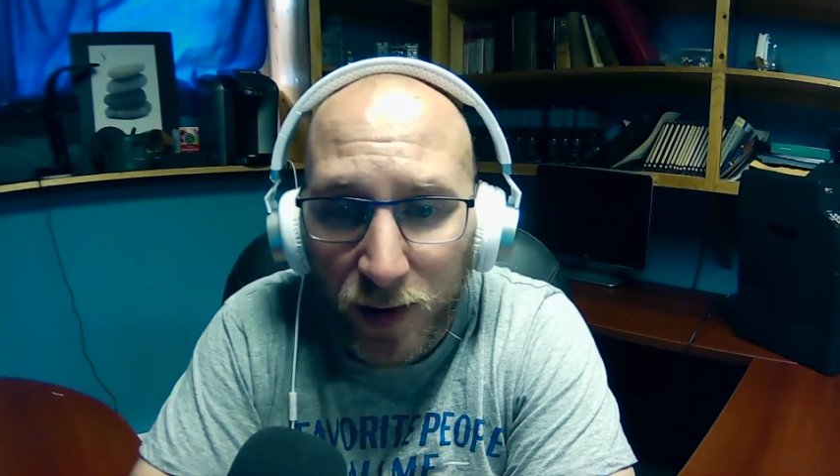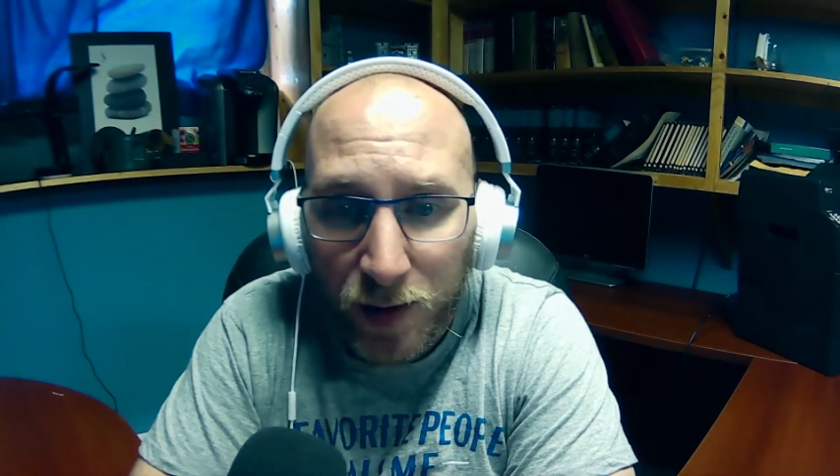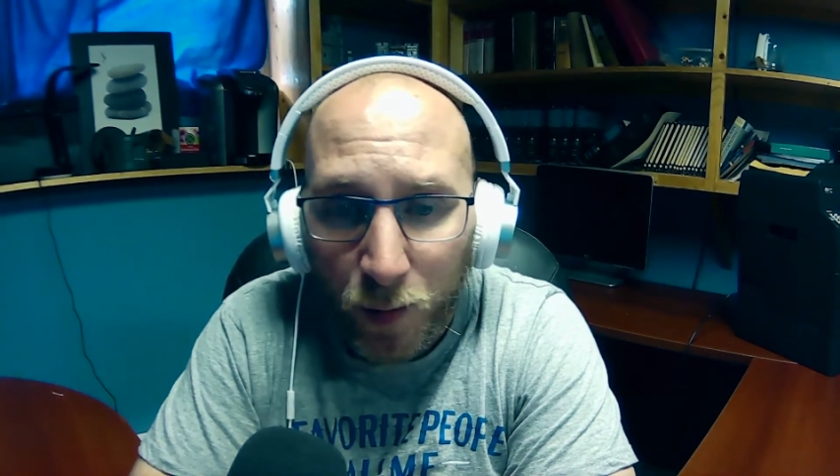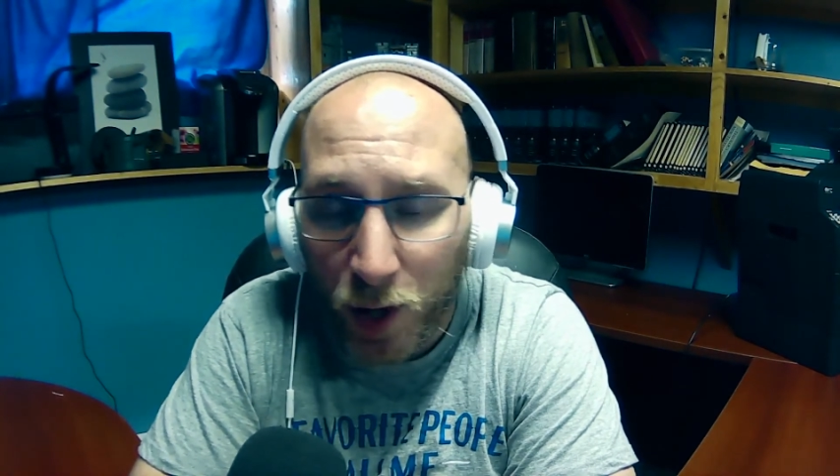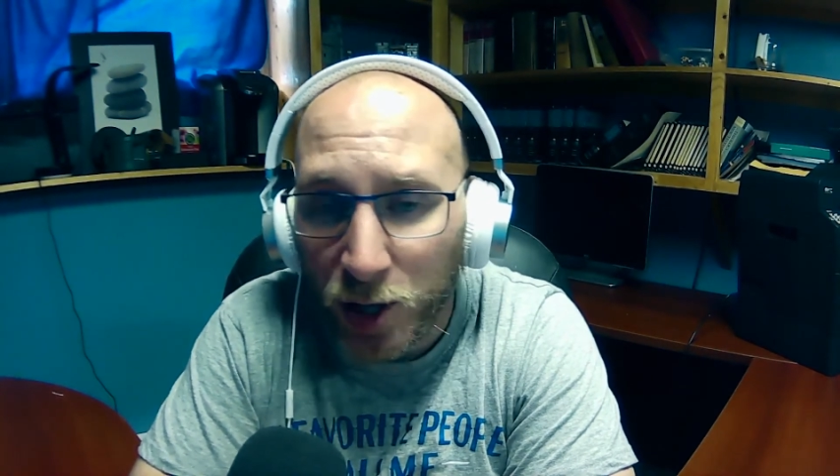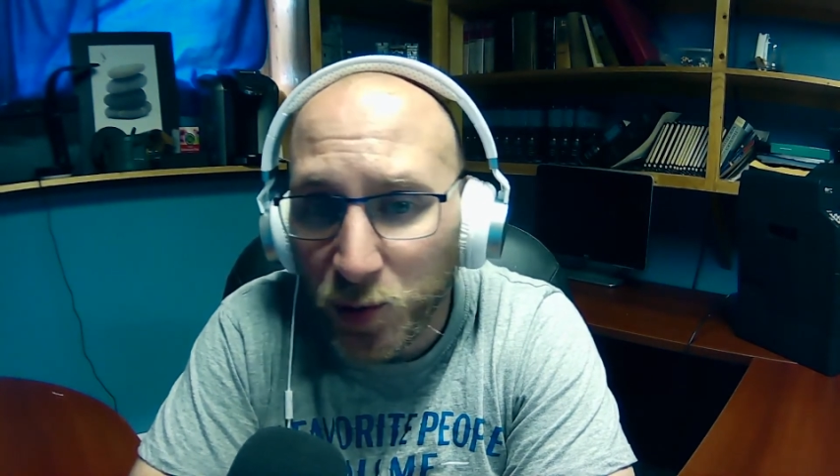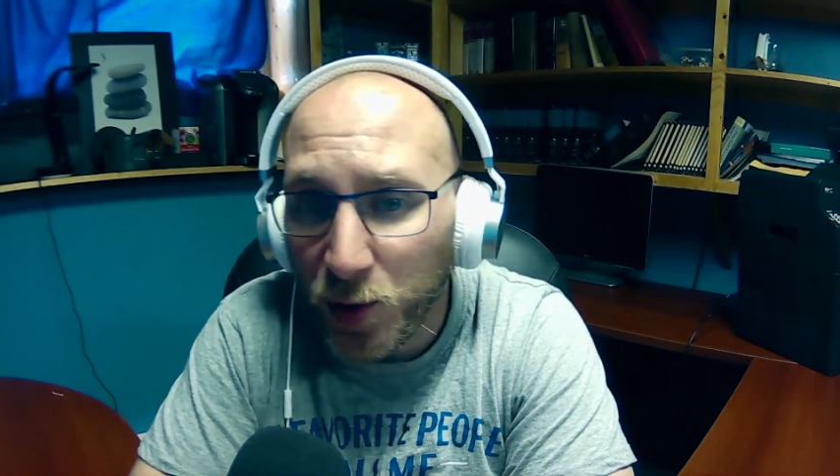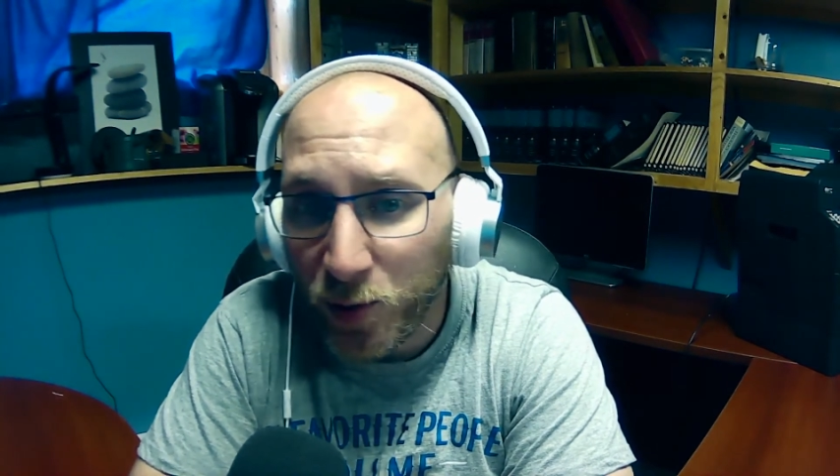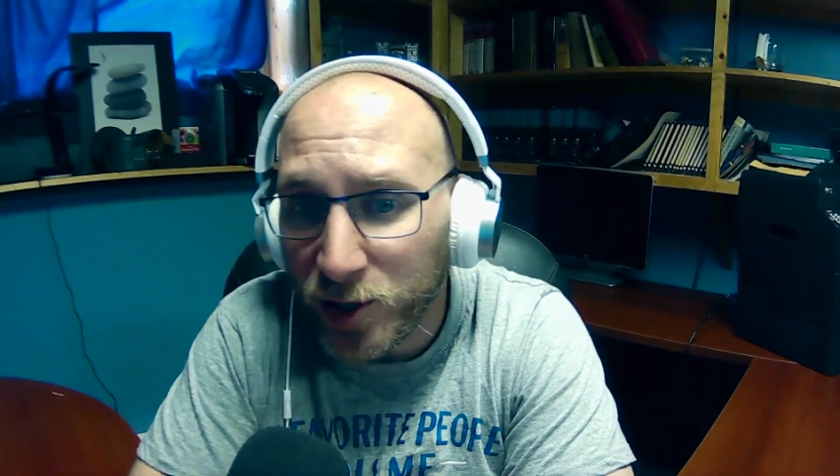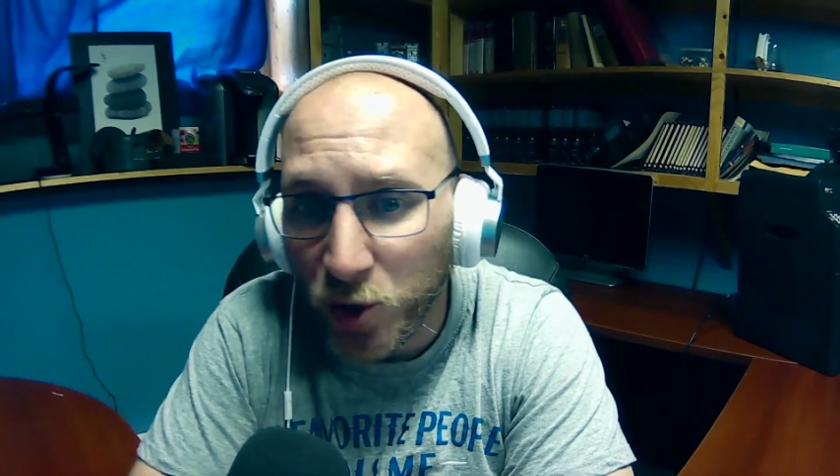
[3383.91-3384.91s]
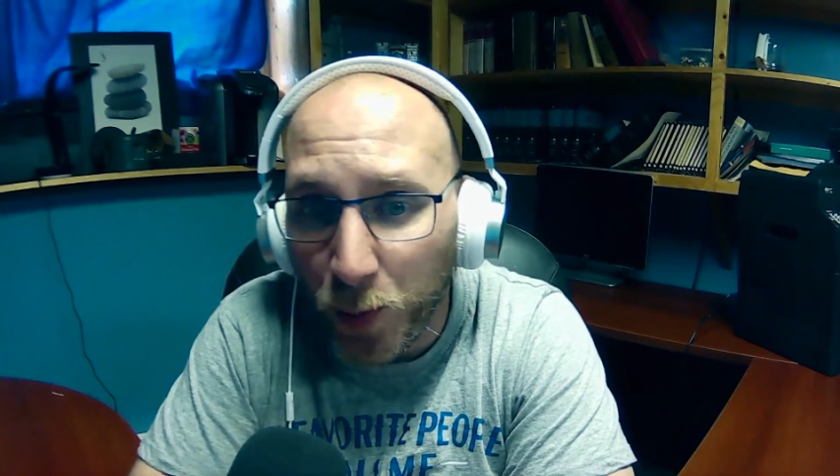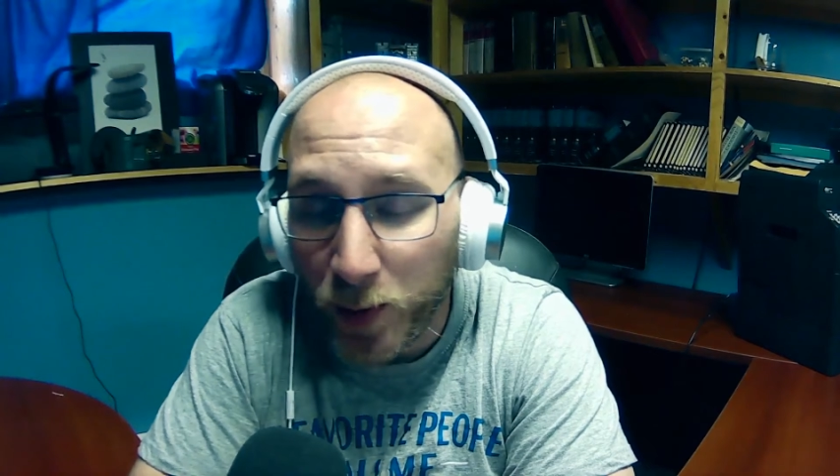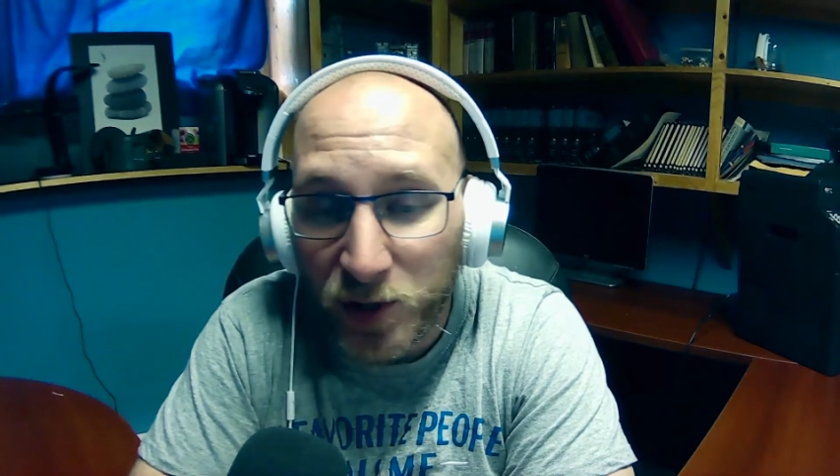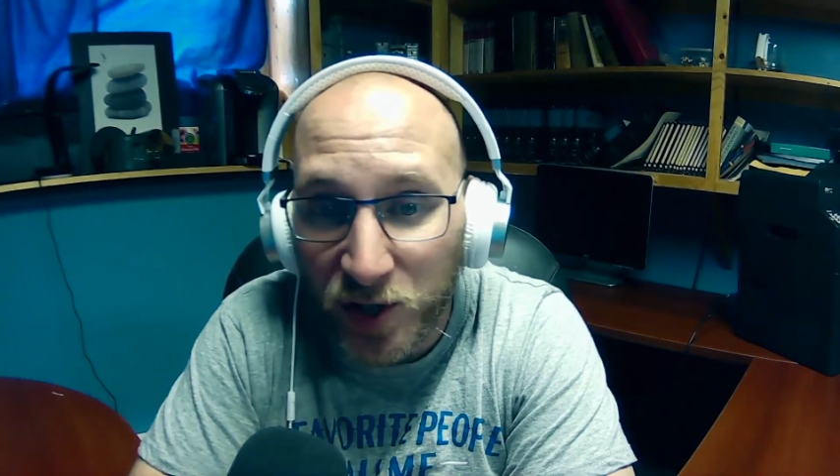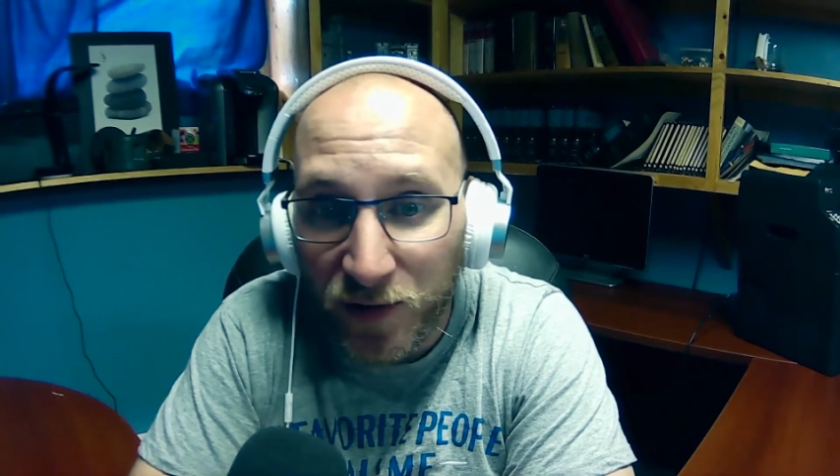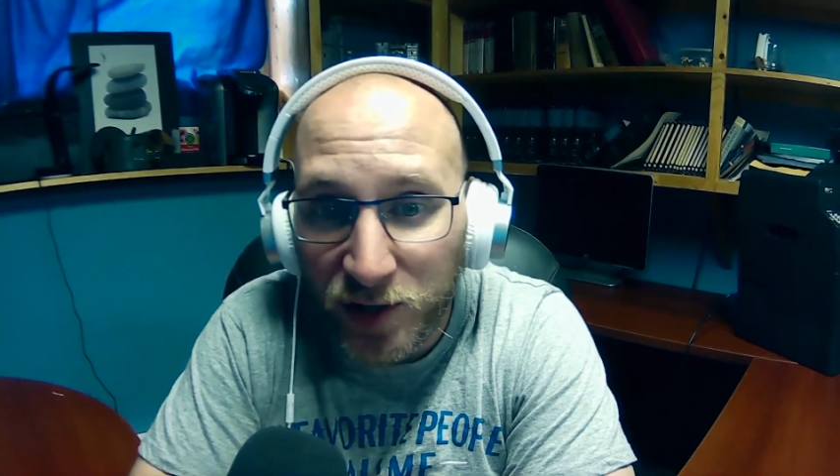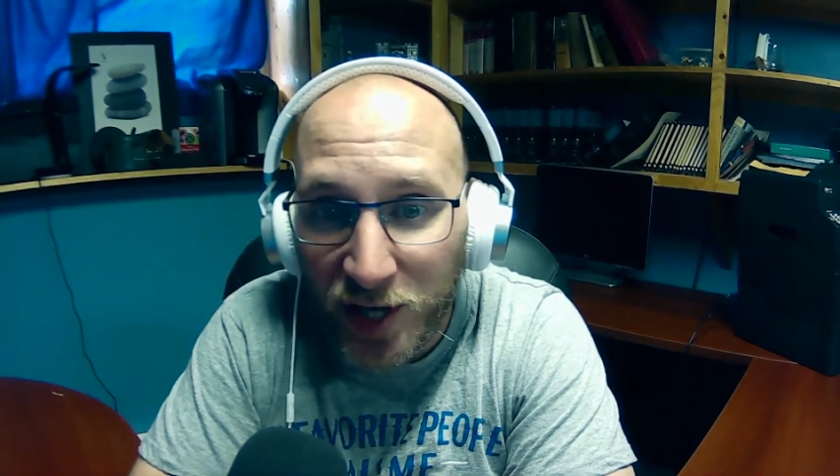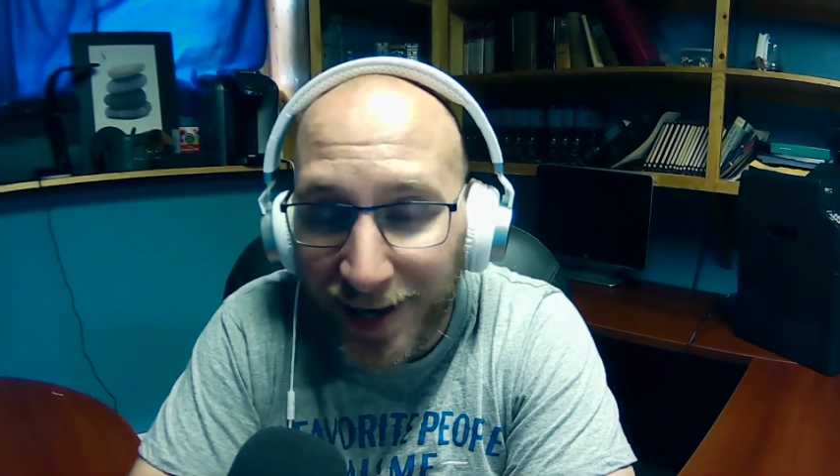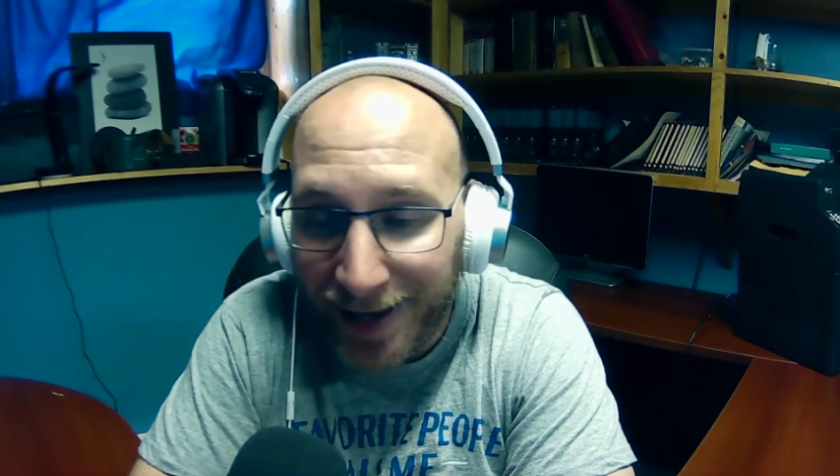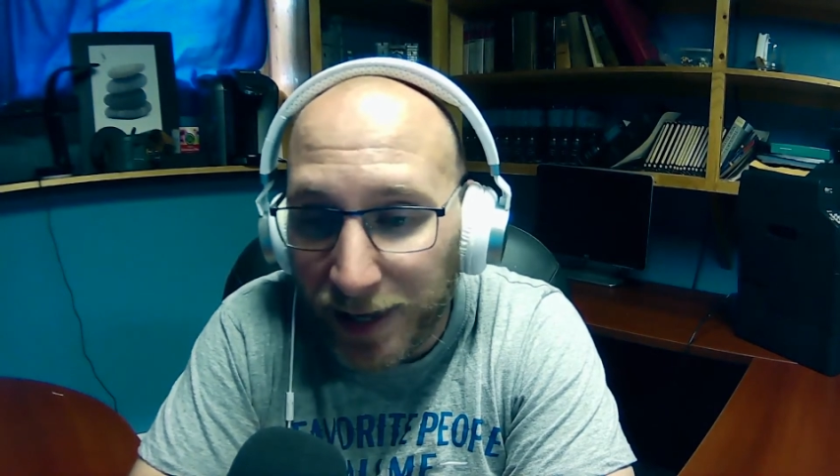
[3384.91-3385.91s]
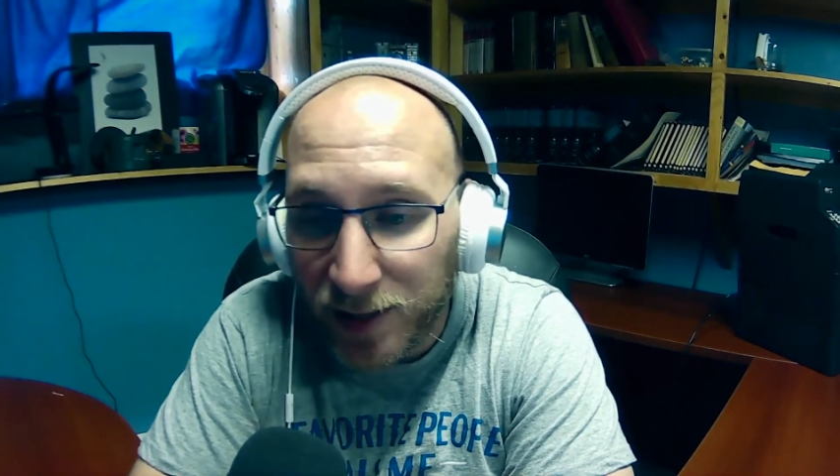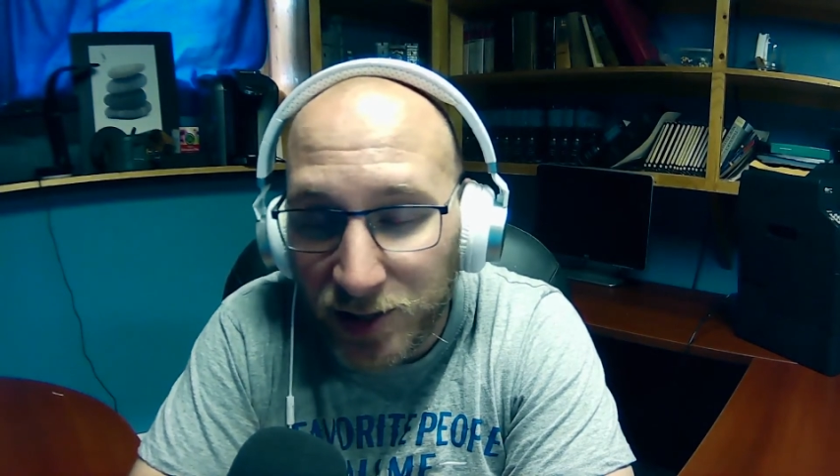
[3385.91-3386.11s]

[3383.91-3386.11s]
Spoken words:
Well, ultimately there is no purpose because everything's going to end.